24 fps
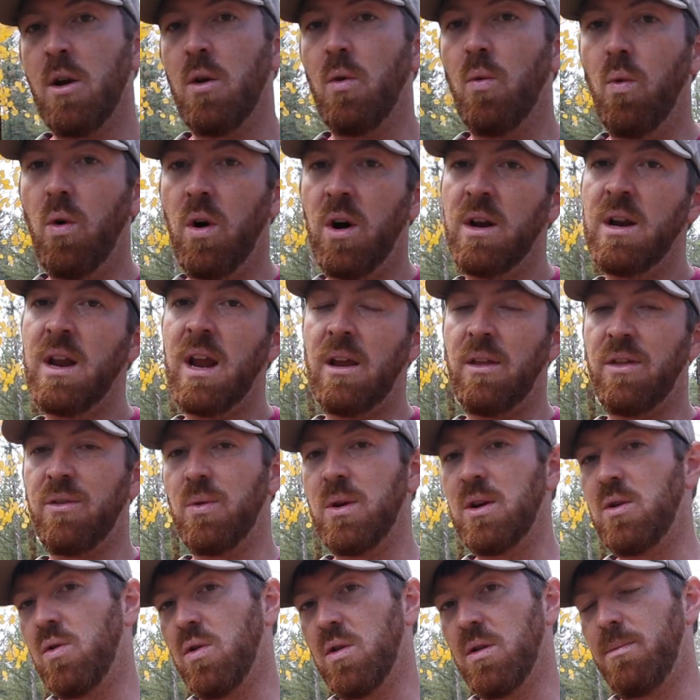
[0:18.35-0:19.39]
one and
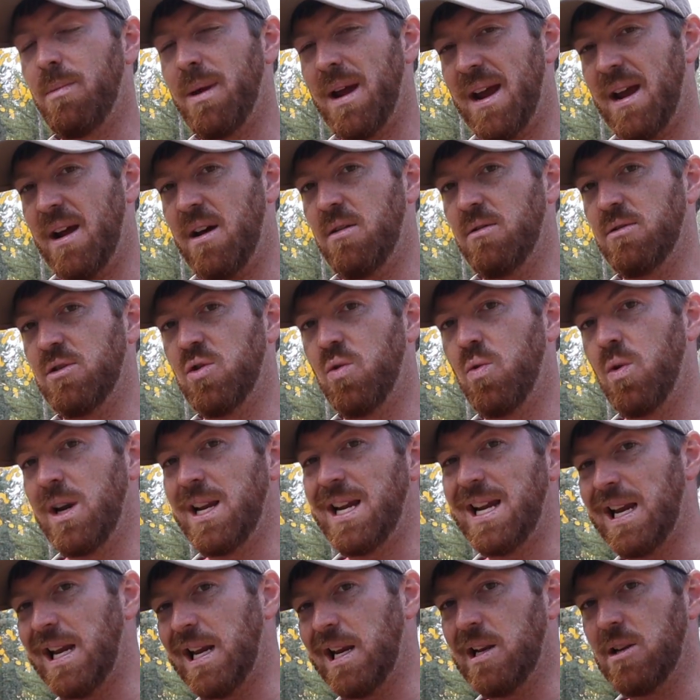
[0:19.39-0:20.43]
three quarter pound,
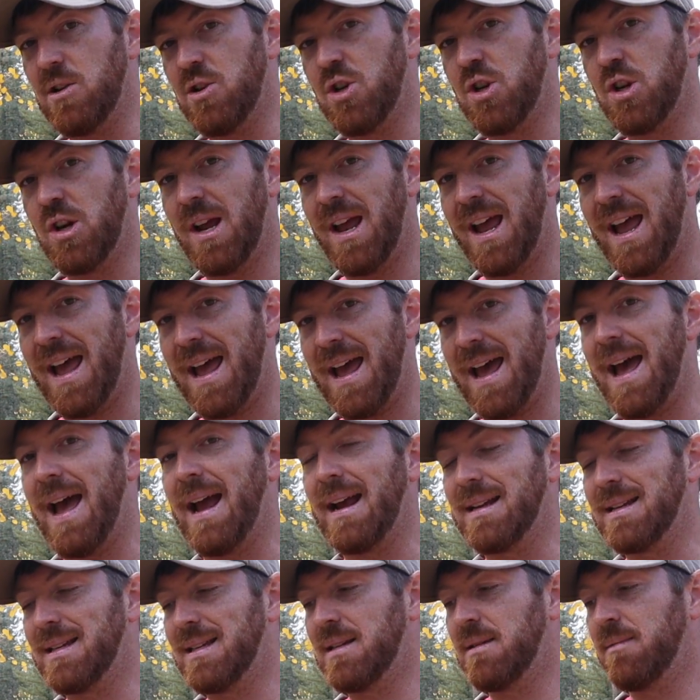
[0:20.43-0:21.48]
20 inch
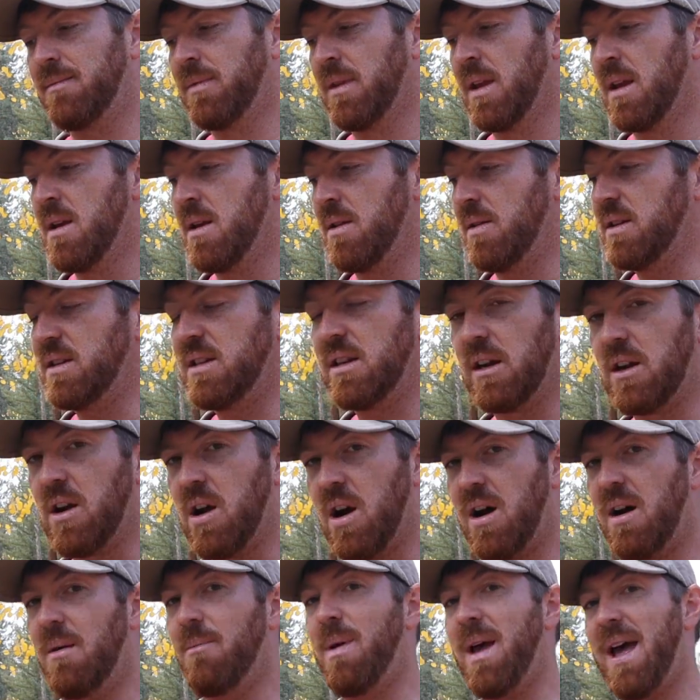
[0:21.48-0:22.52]
axe. This is a
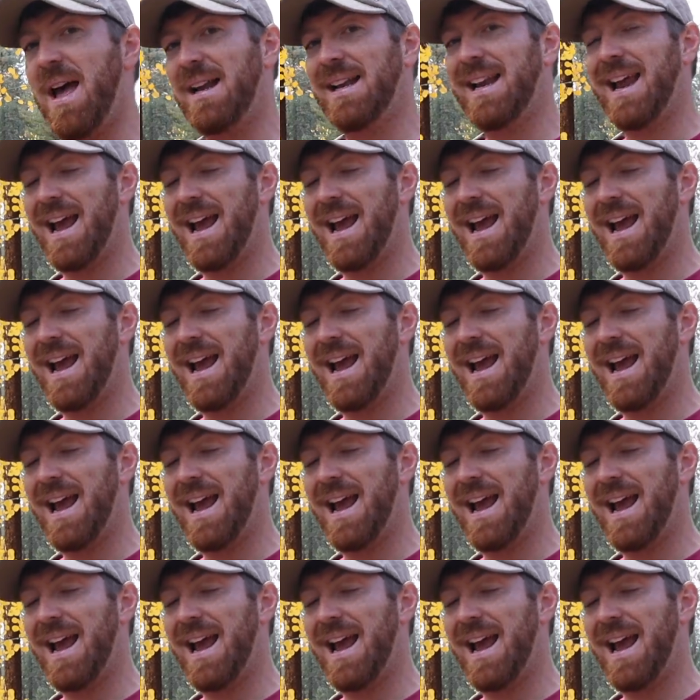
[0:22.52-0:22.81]
compact